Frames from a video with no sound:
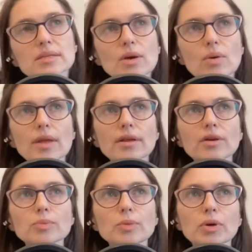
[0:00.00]
So on the
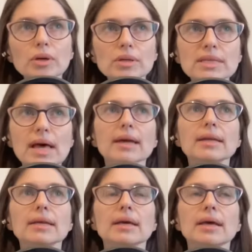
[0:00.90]
entrepreneurial
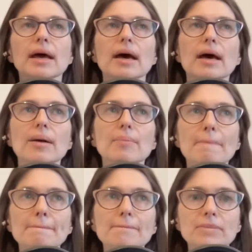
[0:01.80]
side,
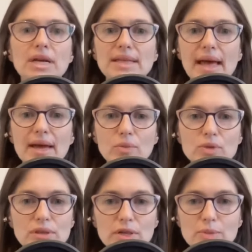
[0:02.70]
um, my dad
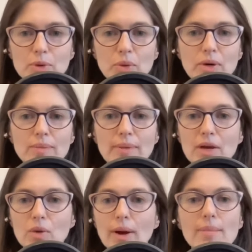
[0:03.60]
was an entrepreneur. My
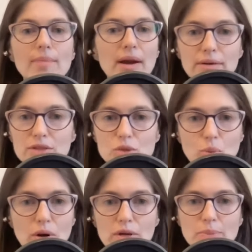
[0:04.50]
grandparents
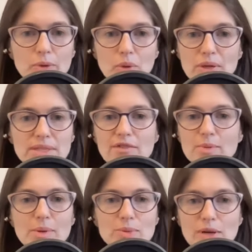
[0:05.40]
were entrepreneurs.
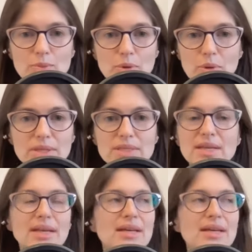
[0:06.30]
Everybody was entrepreneurs.